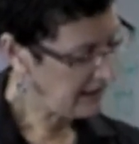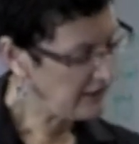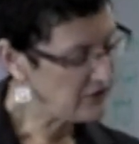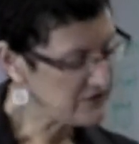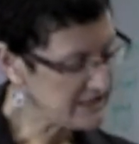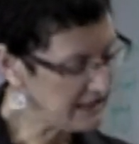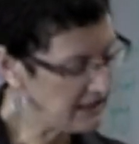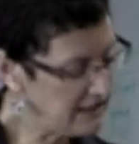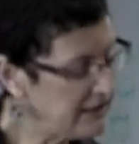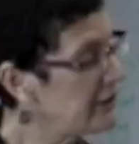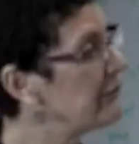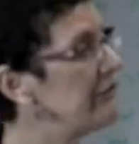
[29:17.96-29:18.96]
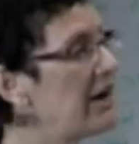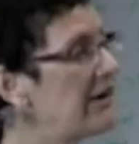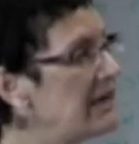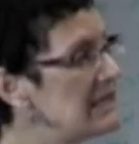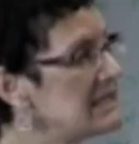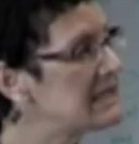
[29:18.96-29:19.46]
In New Zealand, there are
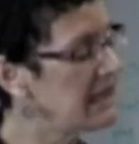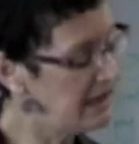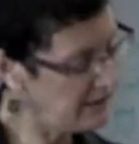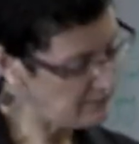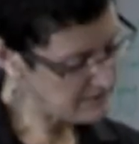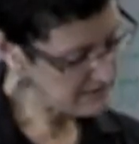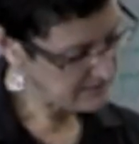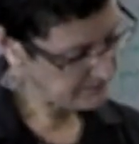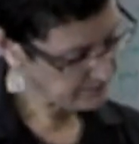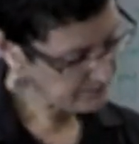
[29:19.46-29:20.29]
various schemes